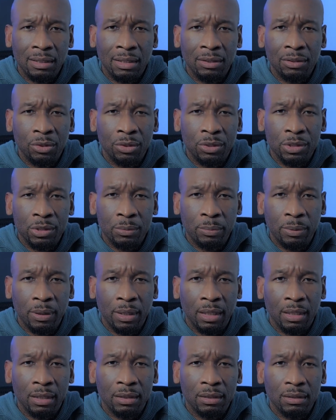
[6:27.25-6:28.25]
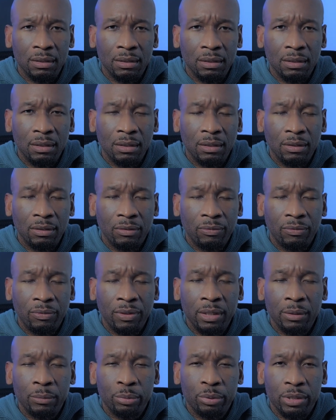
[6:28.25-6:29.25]
under-display
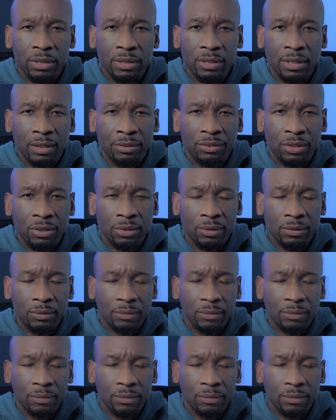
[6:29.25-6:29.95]
fingerprint sensor?